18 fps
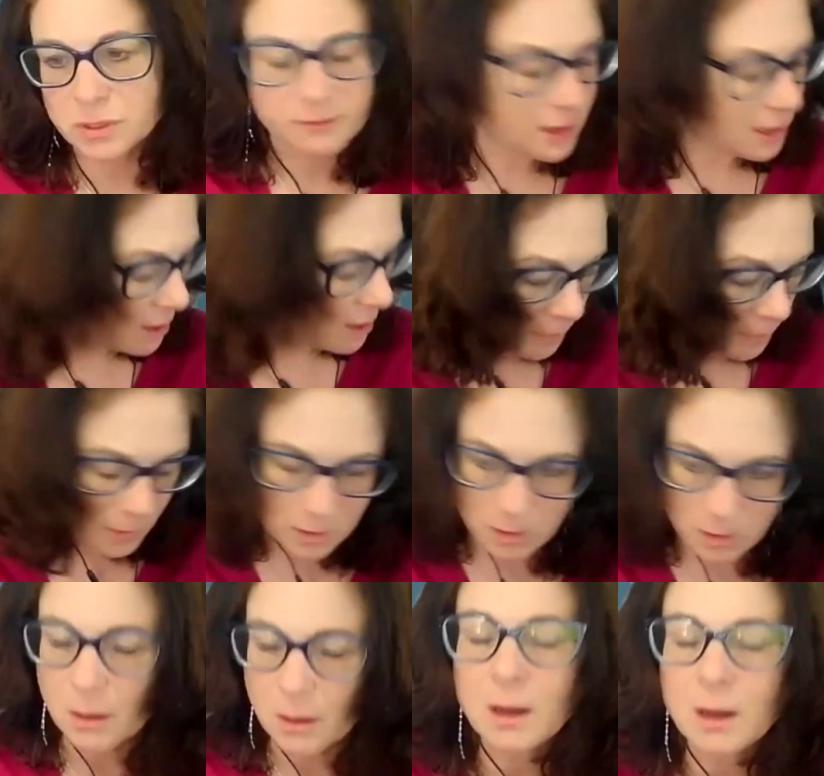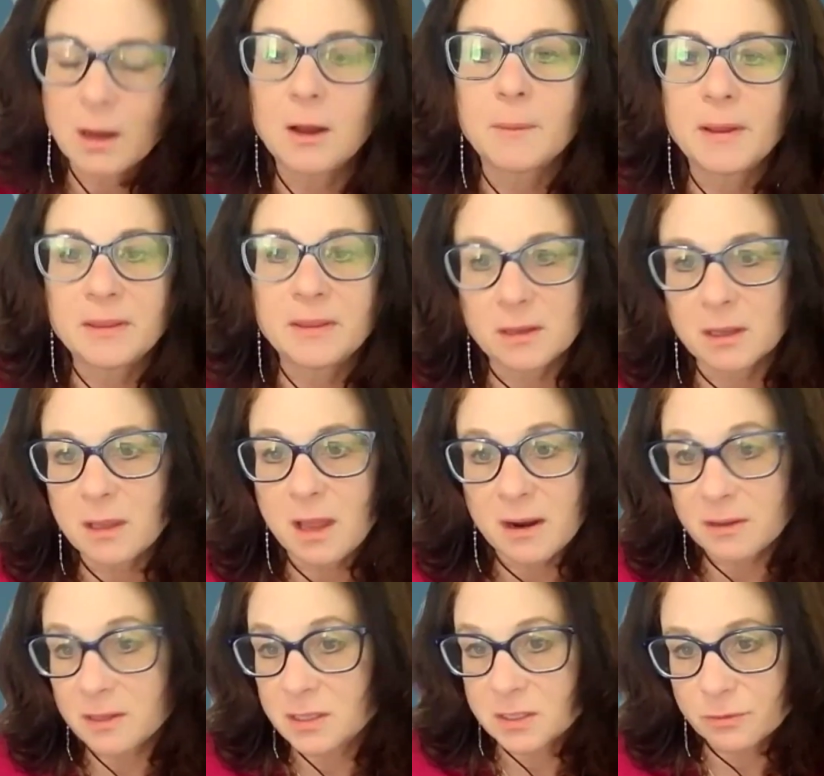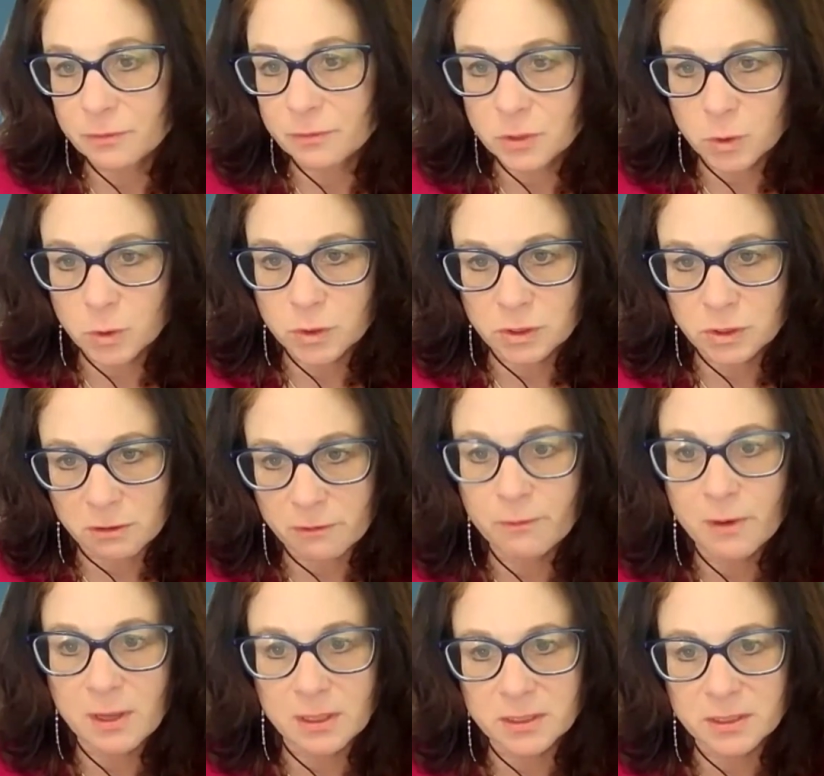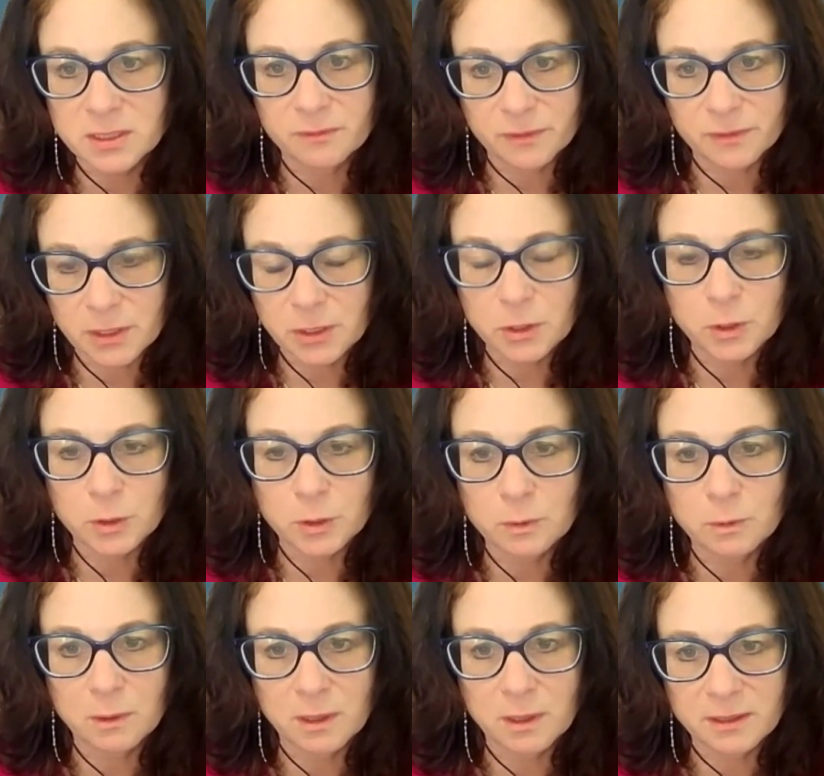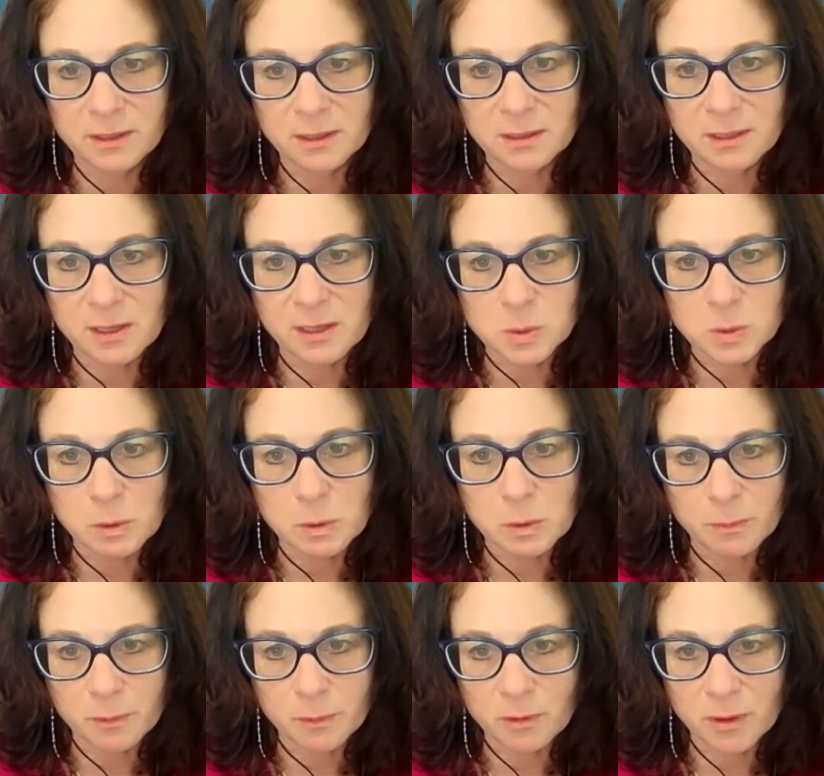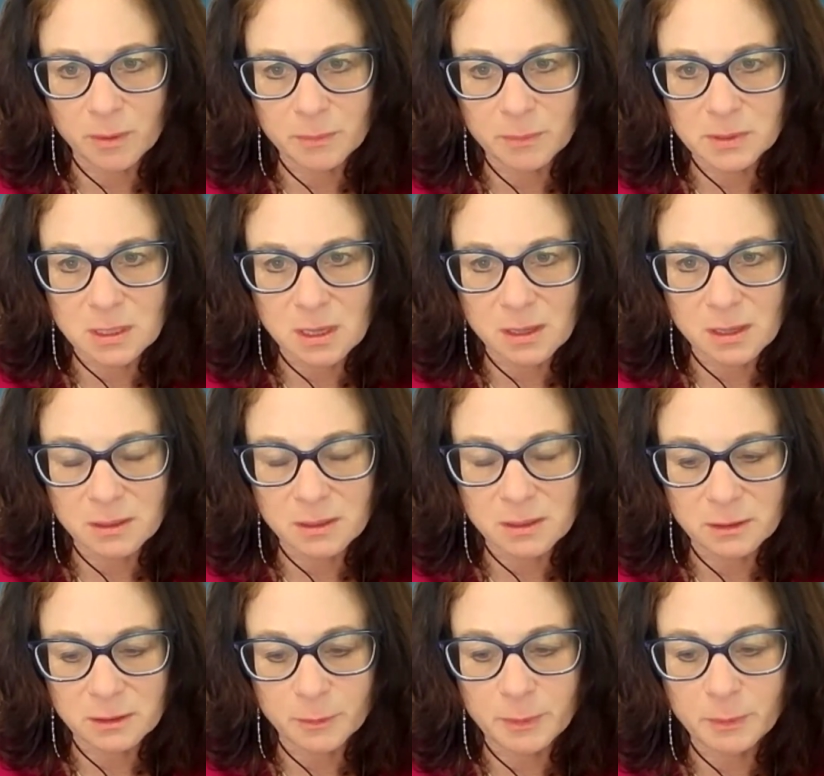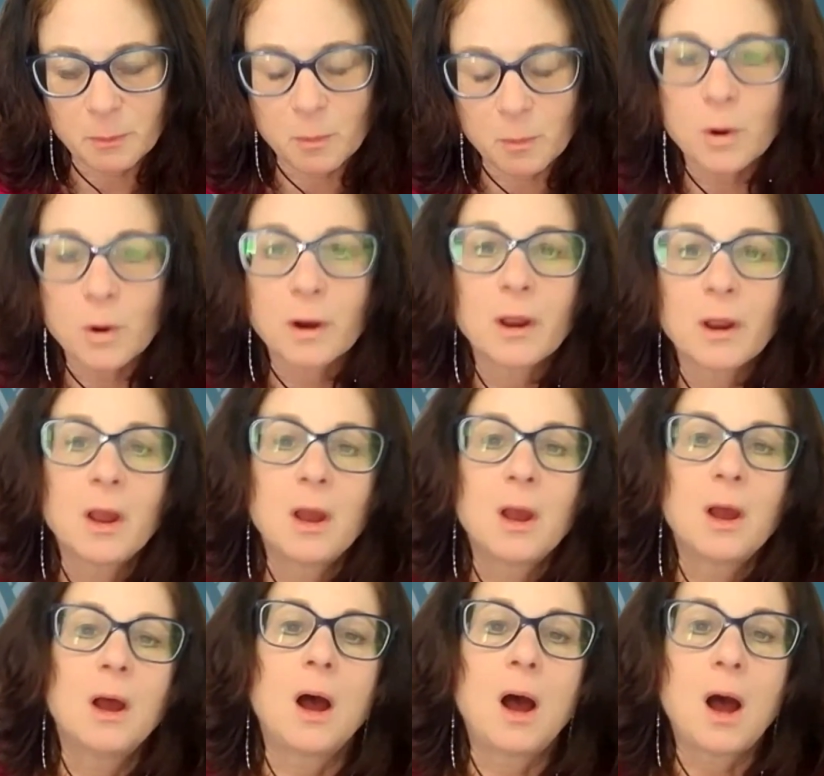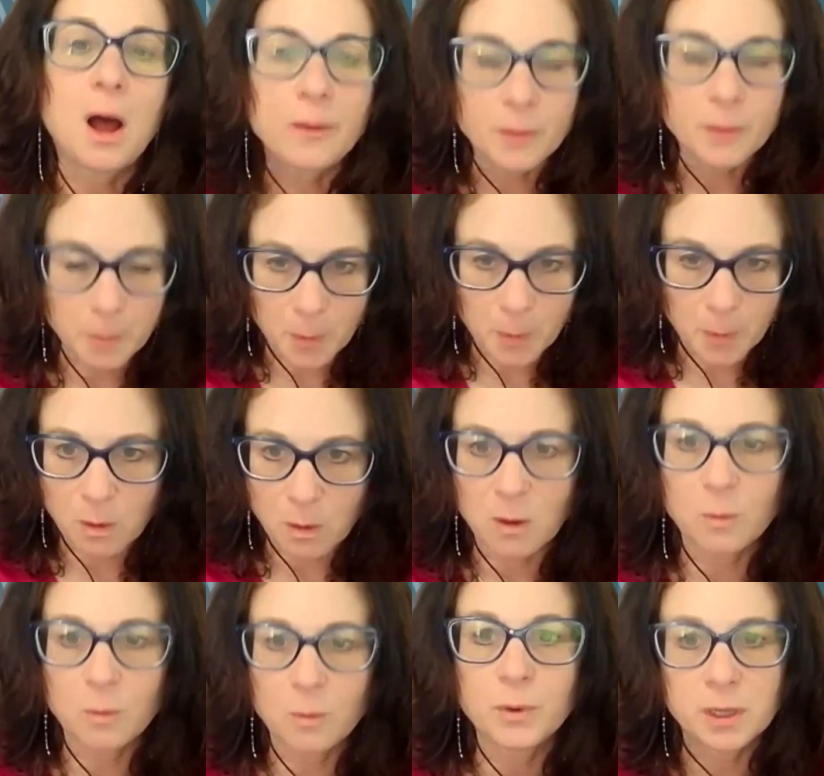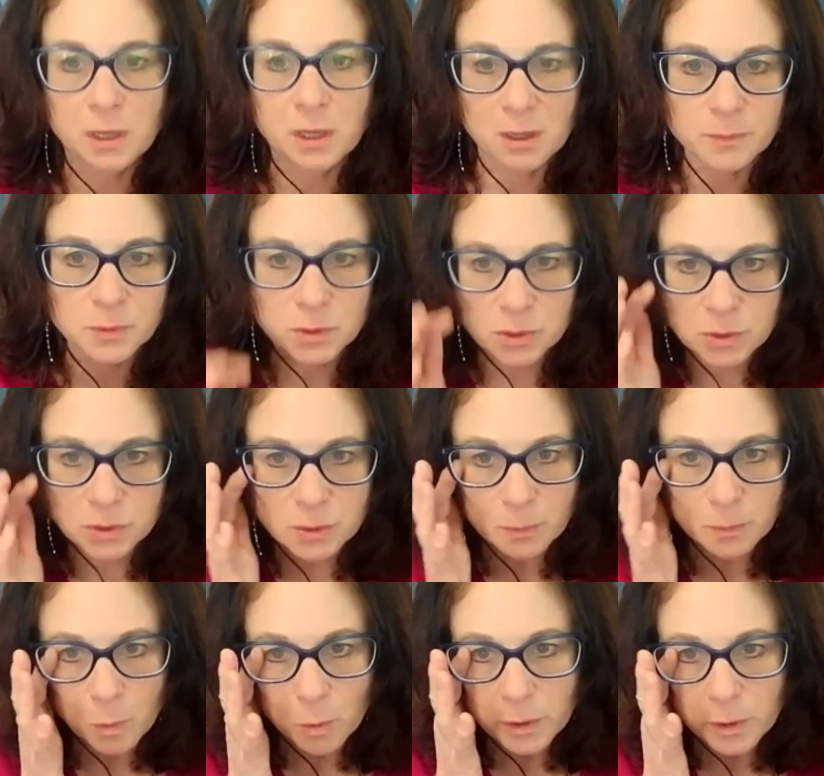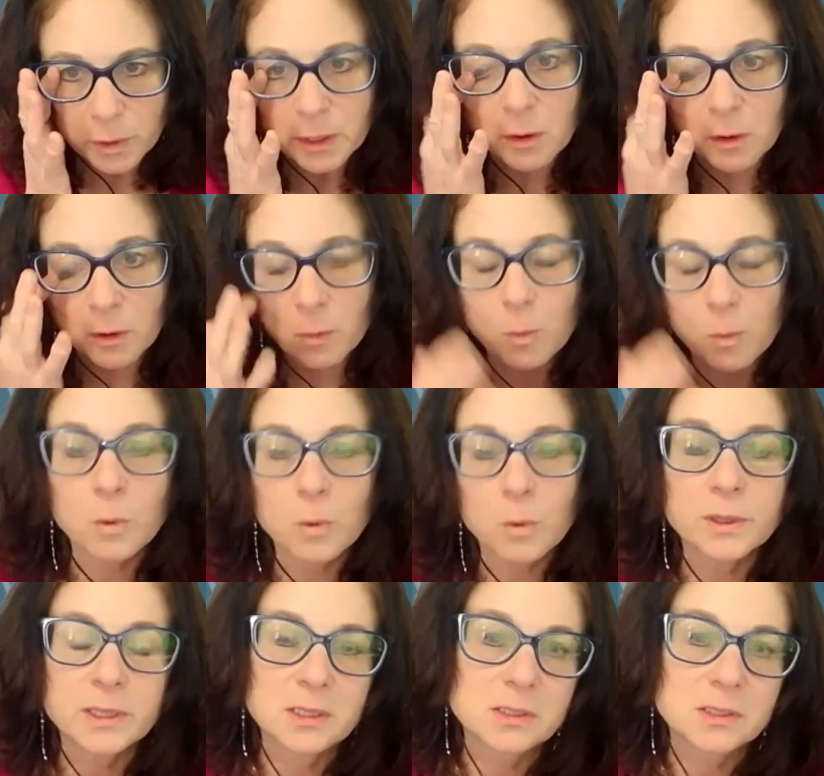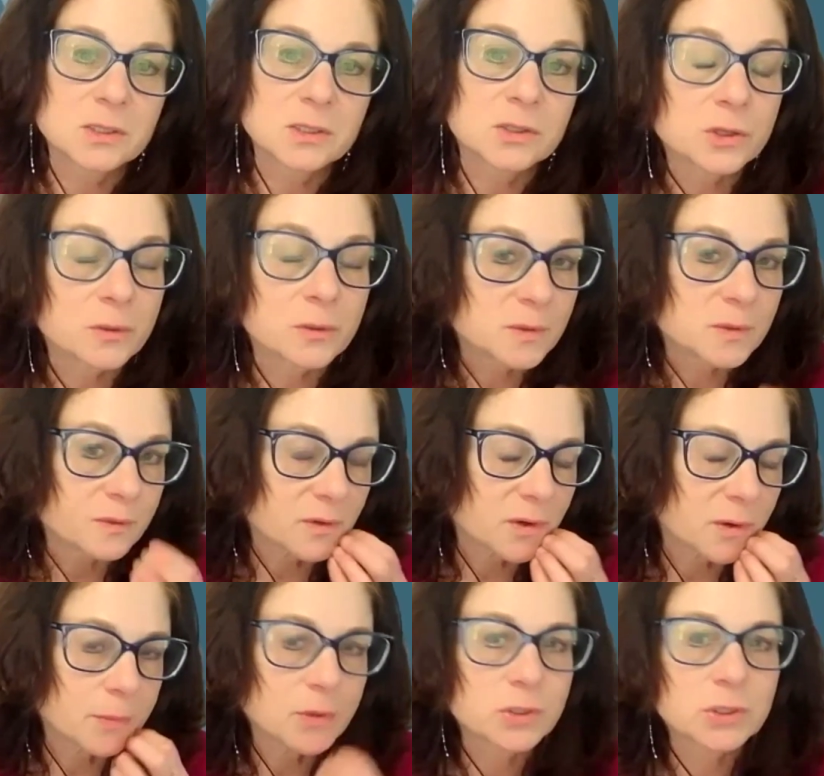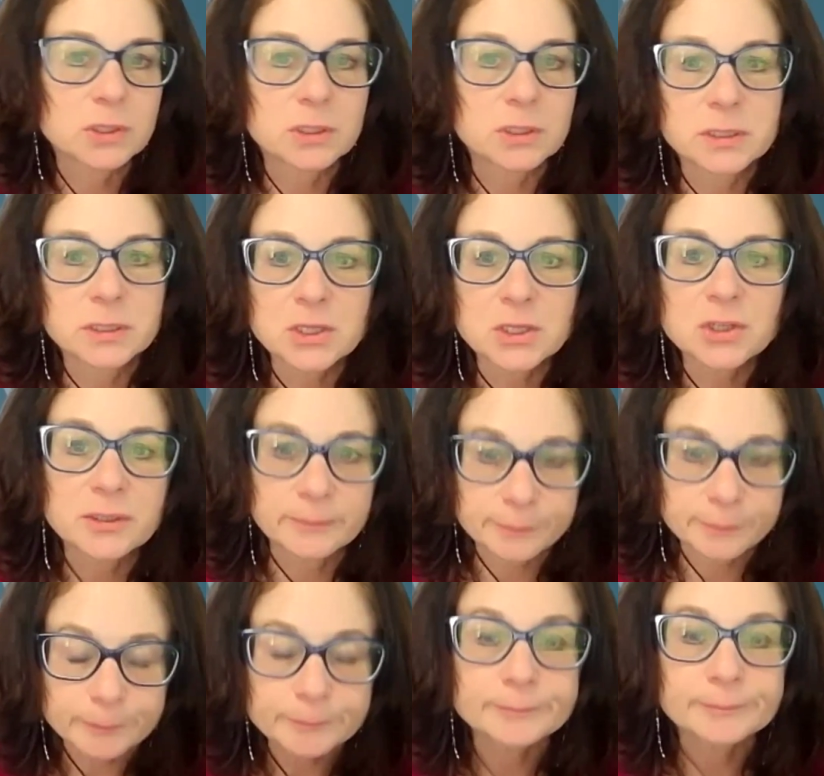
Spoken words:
available, and a lot of these resources are relatively new. I think the SBIR program has gotten a little bit more on the ball when it comes to supporting our awardees in terms of commercialization.